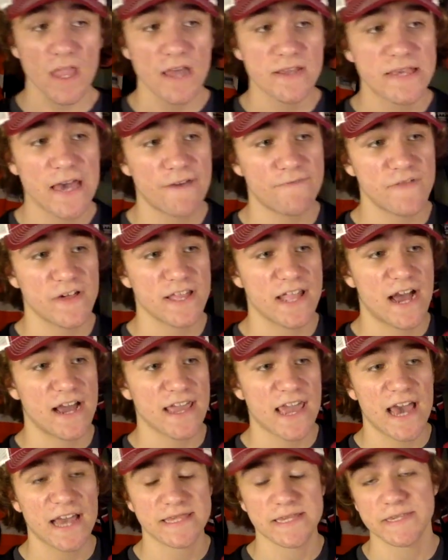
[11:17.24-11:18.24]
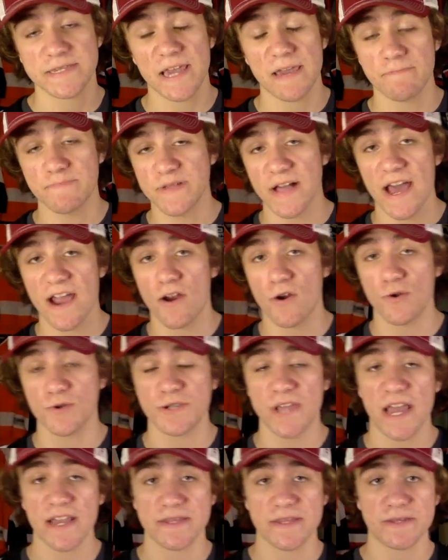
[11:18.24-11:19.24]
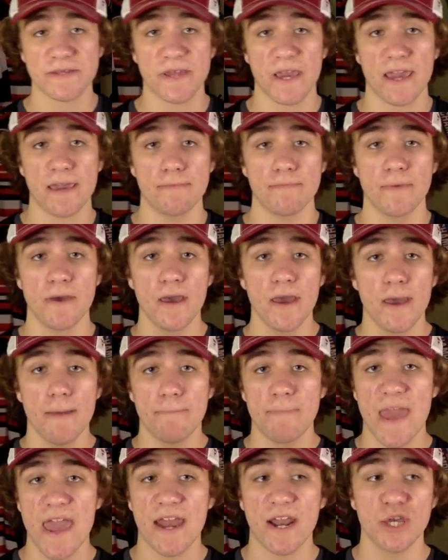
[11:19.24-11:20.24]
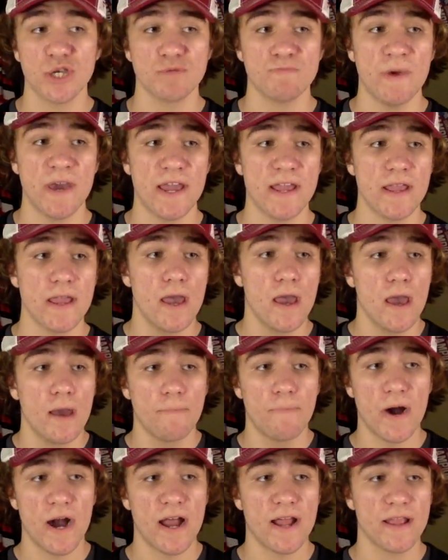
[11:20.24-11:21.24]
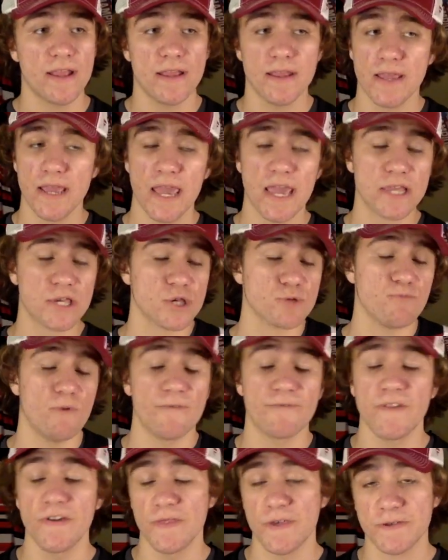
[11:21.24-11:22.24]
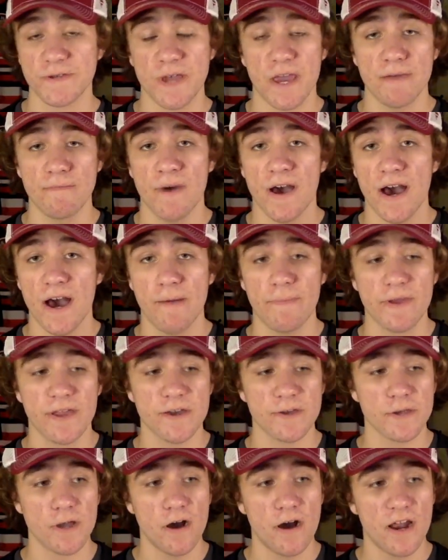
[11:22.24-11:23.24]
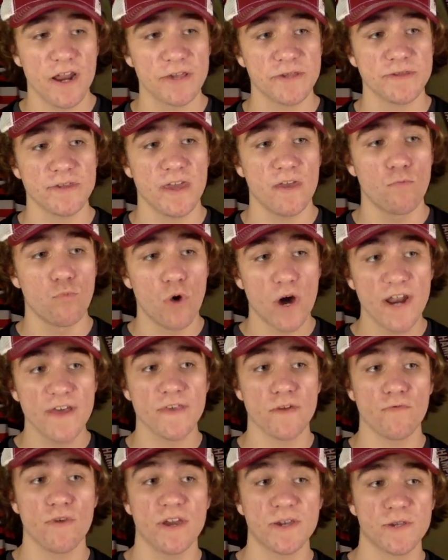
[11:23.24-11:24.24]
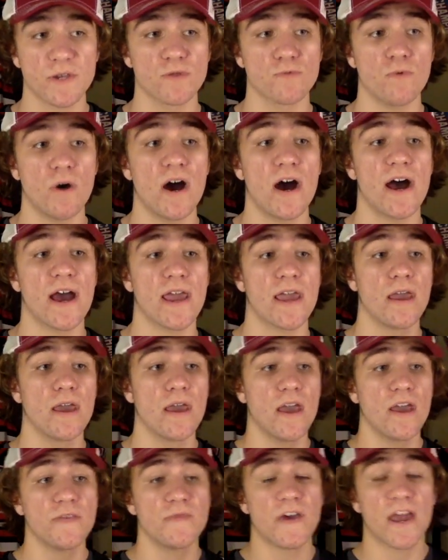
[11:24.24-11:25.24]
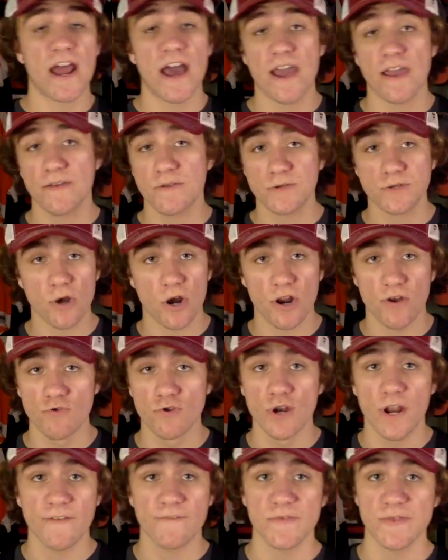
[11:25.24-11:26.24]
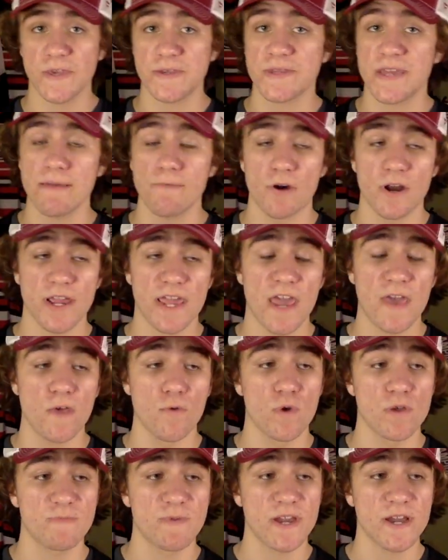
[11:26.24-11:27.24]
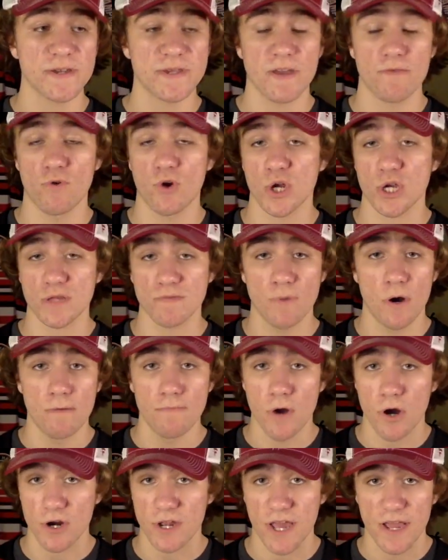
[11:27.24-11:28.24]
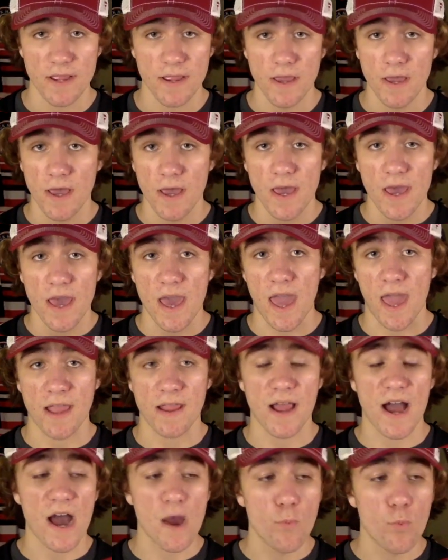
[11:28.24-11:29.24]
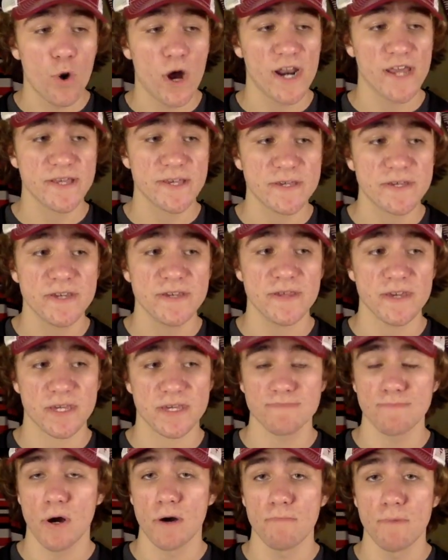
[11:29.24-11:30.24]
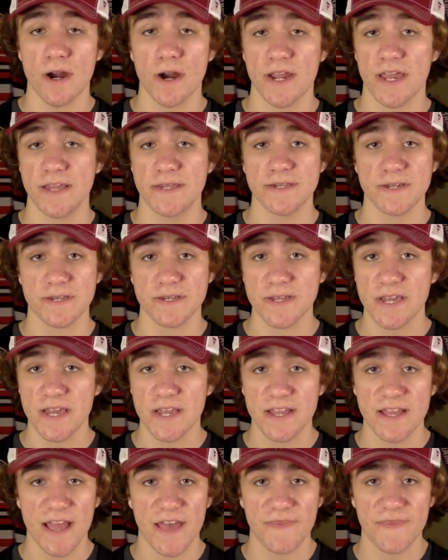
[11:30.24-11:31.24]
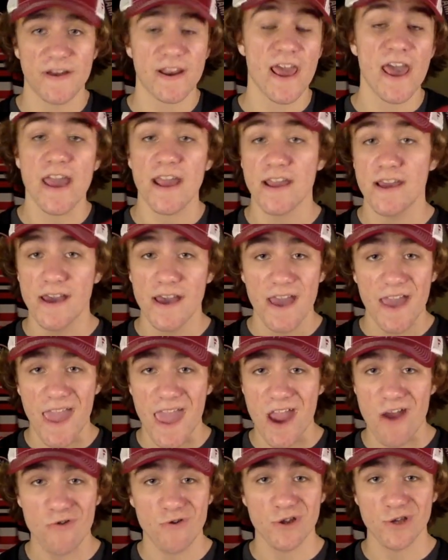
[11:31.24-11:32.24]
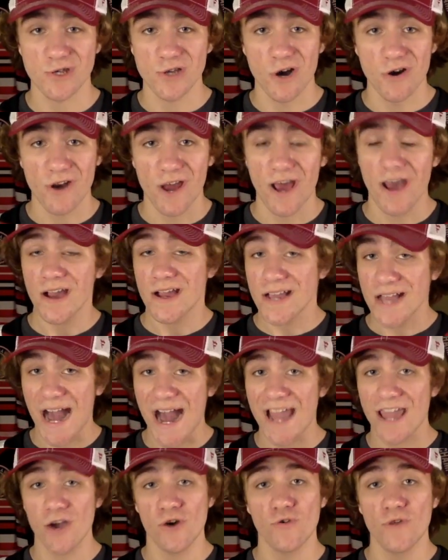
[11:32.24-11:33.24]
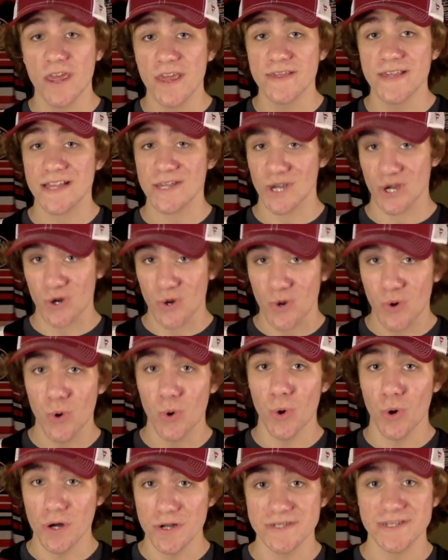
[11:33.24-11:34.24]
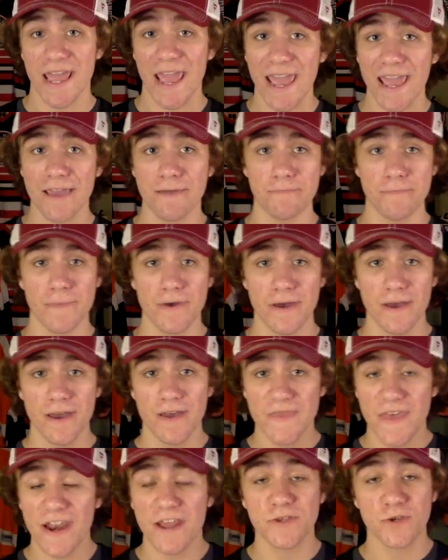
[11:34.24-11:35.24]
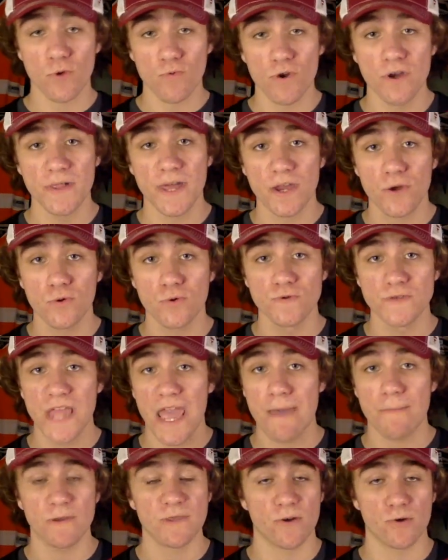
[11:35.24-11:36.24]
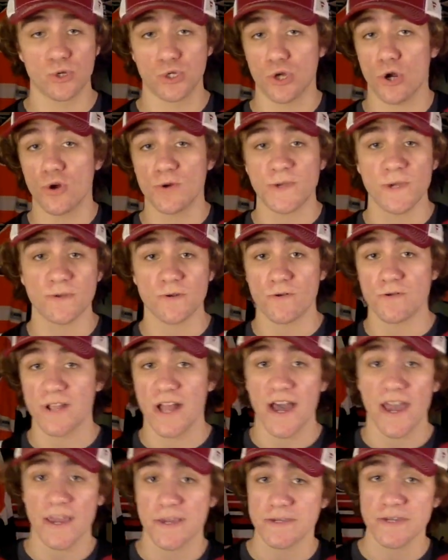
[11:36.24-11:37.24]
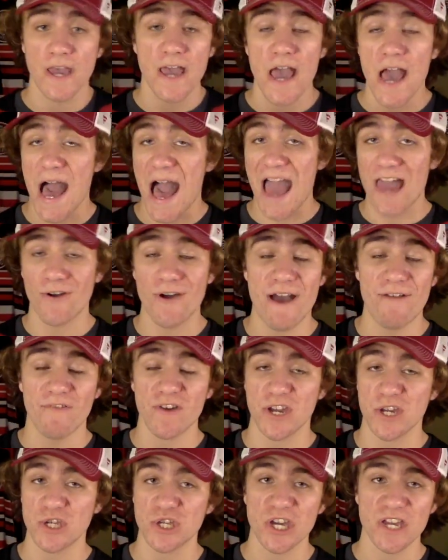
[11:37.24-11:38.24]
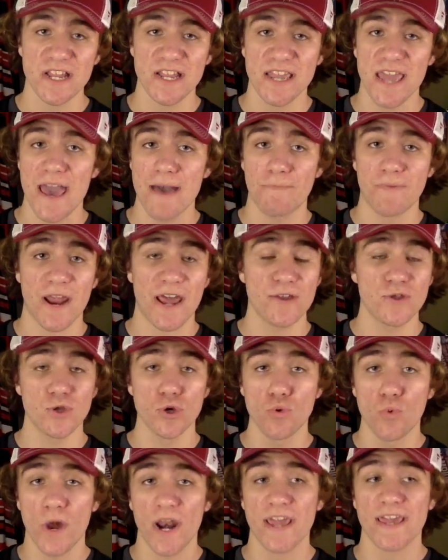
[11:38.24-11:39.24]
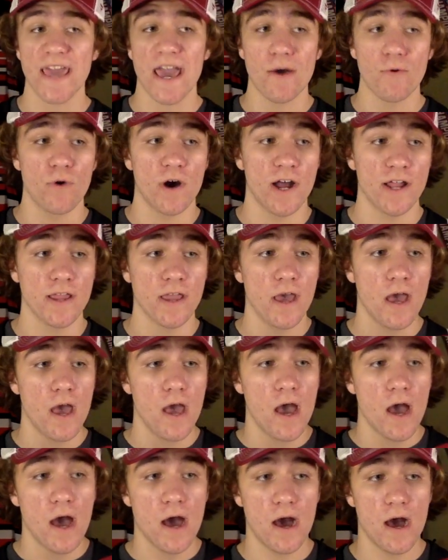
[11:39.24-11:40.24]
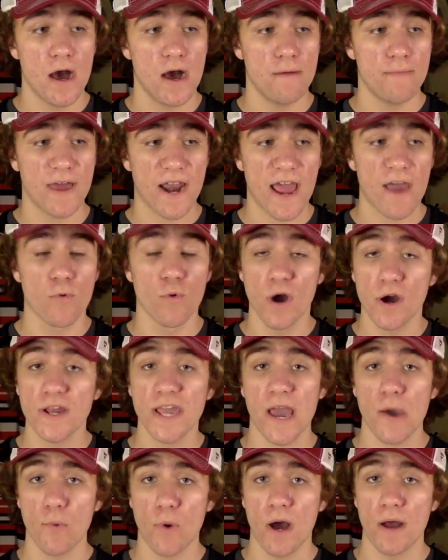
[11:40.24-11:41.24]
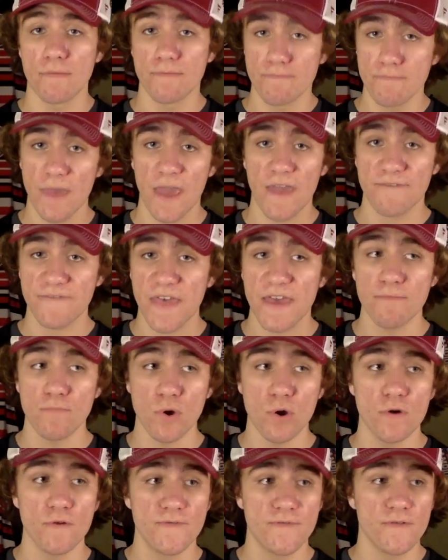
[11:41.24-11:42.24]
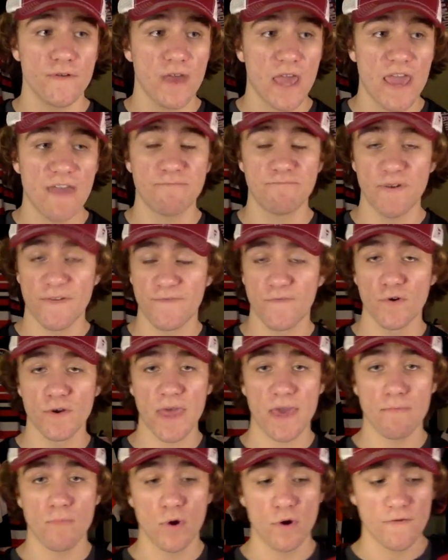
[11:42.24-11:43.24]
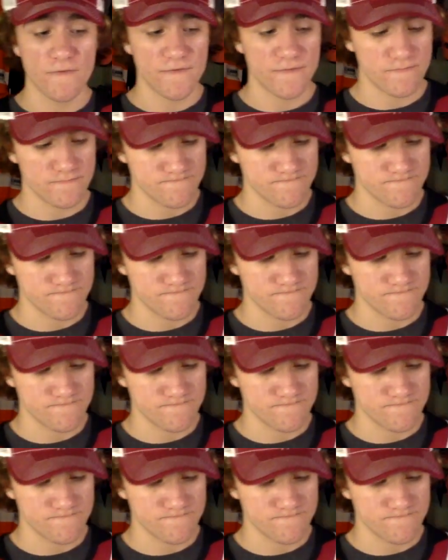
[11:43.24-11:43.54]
Definitely not. Yeah, it's the same players. Yeah, it's the same management, but it just won't feel the same. Because honestly, one of the reasons why that I started rooting for this team altogether was because they were a small market. And I wanted to see this small market succeed. And I thought, hey, Arizona Coyotes, that's a cool name. That is a really cool name, and their jerseys are nice. I don't have a Kachina yet, but I do want to get one, and I will get one if they move, if before they move.